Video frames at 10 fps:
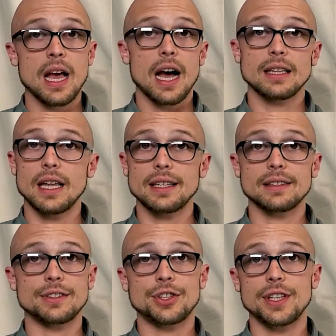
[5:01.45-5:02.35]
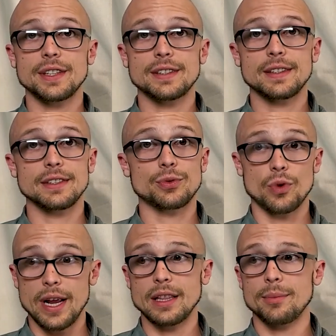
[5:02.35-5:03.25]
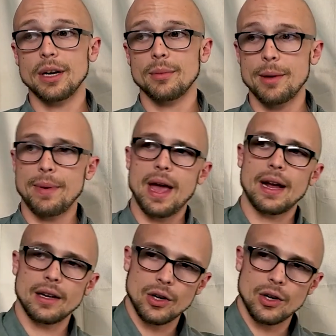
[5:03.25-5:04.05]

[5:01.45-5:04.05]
I like that the sheath sits right in the middle of my back.